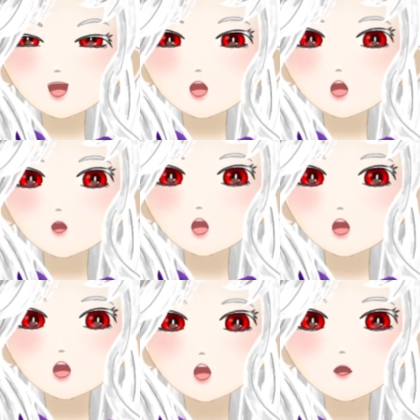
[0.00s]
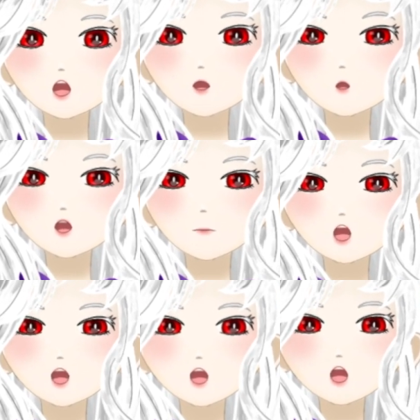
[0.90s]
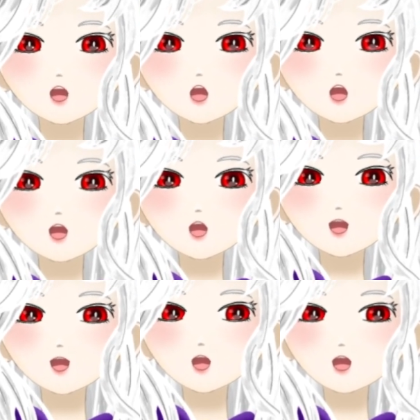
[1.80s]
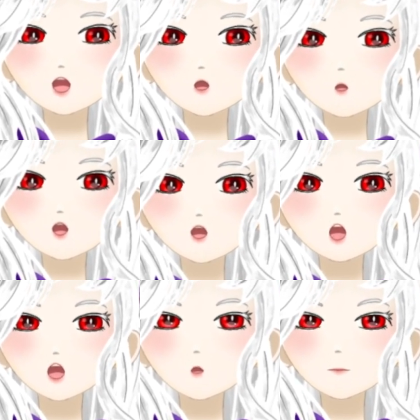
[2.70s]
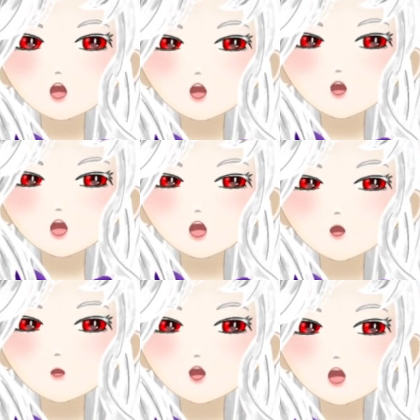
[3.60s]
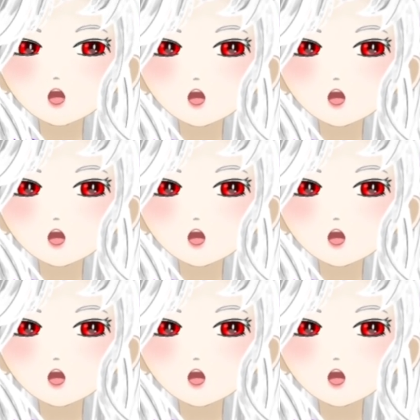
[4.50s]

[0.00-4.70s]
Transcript: We call him Wet Boy because I introduced him to you guys by telling you